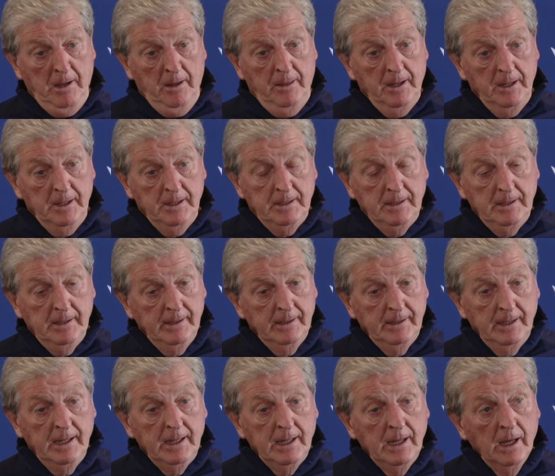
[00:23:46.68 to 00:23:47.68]
than
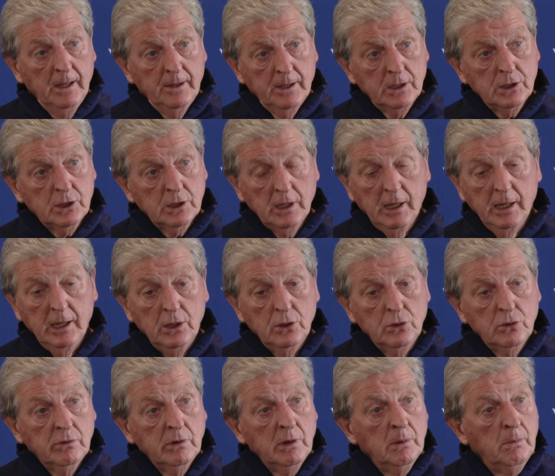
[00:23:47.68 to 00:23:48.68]
at any other
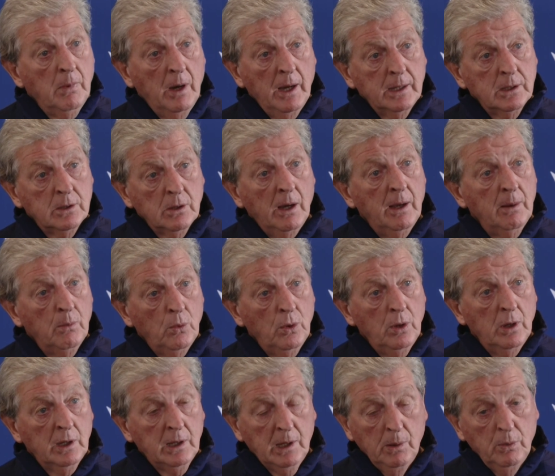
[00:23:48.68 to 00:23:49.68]
stage during my time
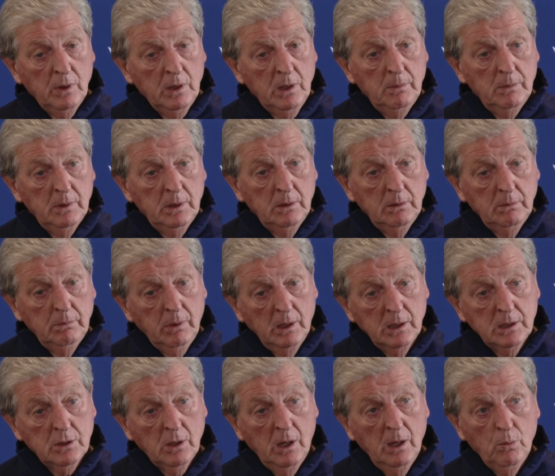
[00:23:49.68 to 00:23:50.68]
working with him, and
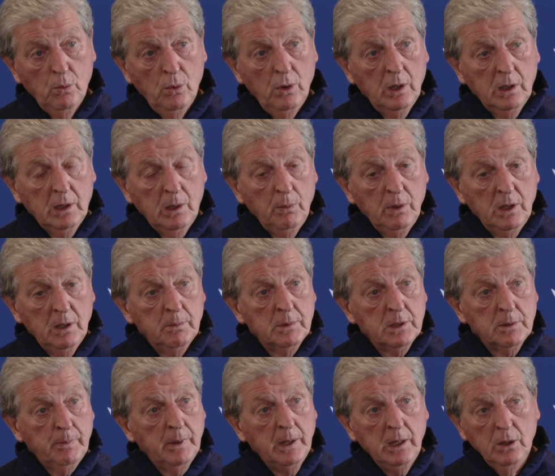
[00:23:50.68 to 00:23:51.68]
my time working with him
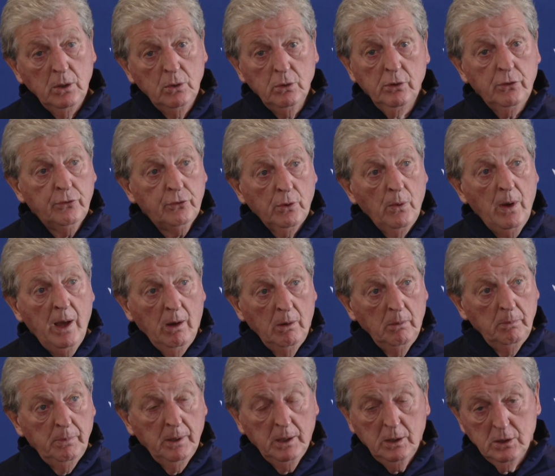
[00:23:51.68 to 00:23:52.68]
has been good
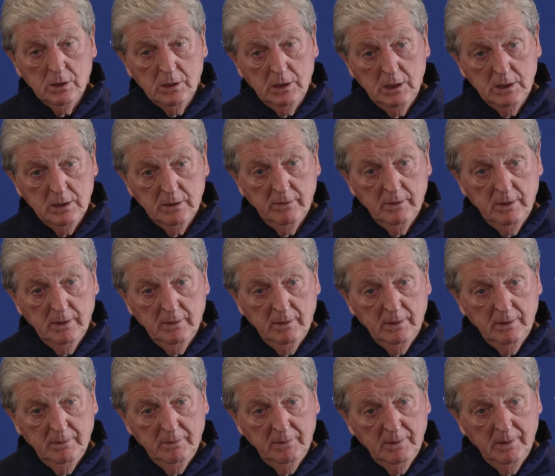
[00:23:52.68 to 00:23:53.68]
throughout, because he's
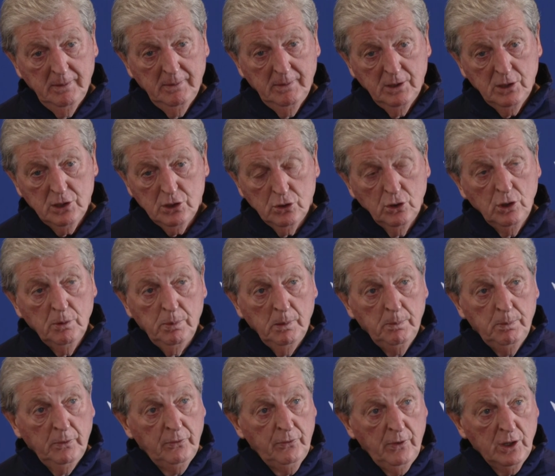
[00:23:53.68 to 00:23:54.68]
a, a super
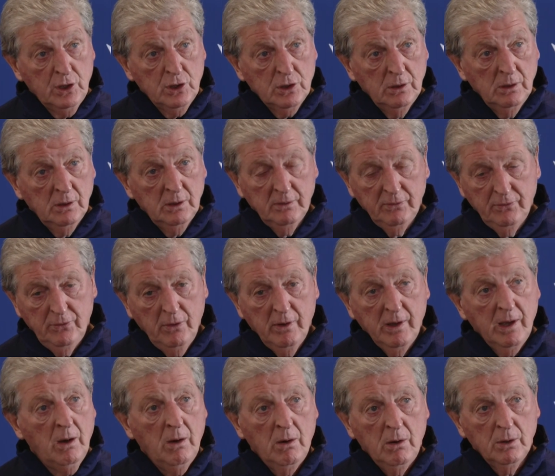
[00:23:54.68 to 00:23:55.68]
professional, a
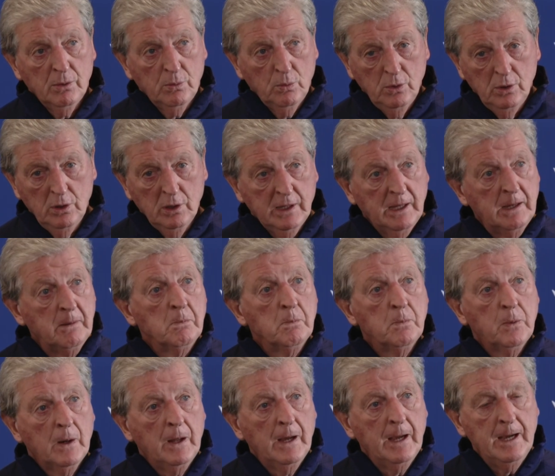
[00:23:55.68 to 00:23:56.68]
very hard-working
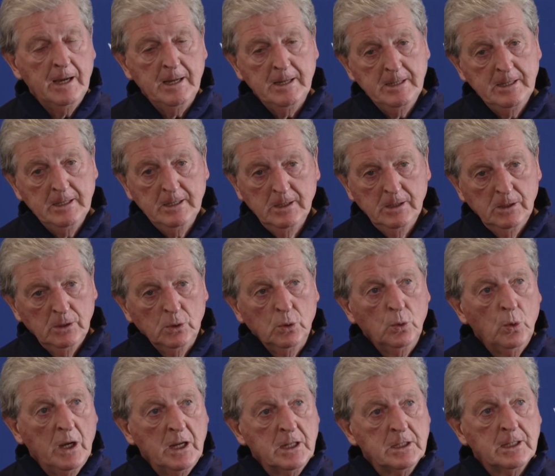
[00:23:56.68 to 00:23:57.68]
player,
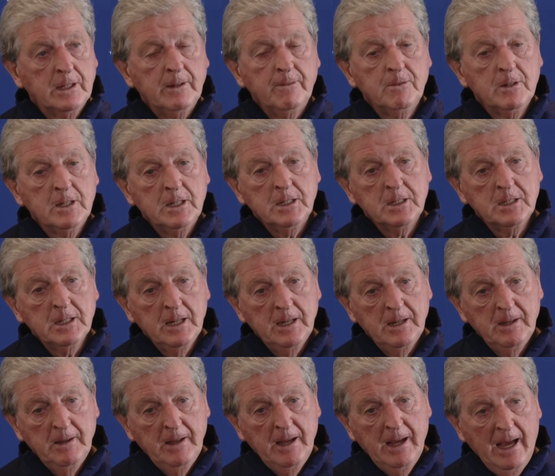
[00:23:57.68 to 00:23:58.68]
always gives his
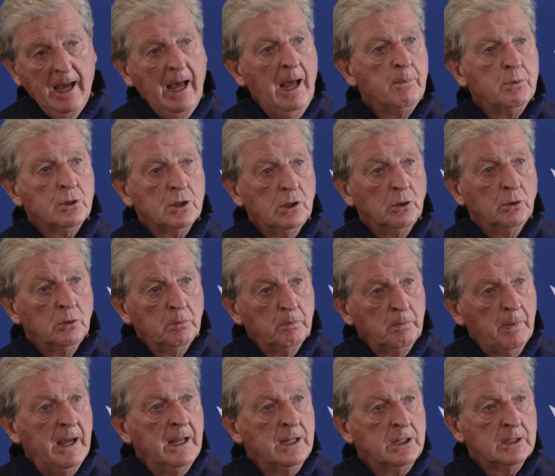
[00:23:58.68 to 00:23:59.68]

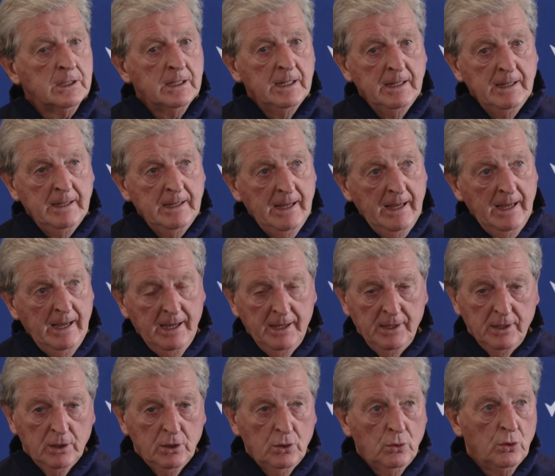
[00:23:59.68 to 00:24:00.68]
absolute best,
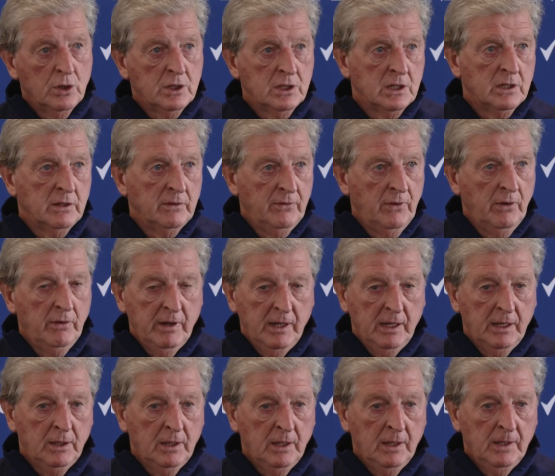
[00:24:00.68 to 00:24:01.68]
and of course is a
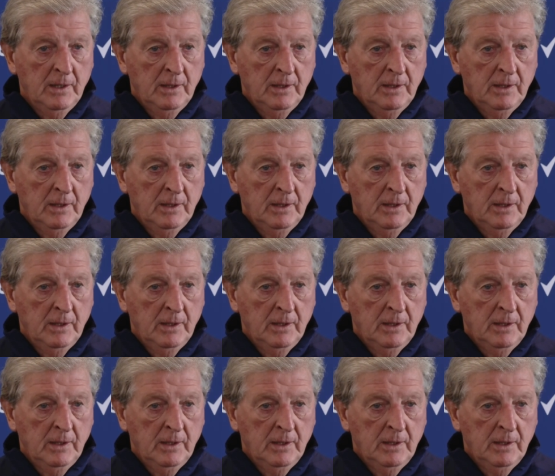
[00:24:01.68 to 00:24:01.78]
very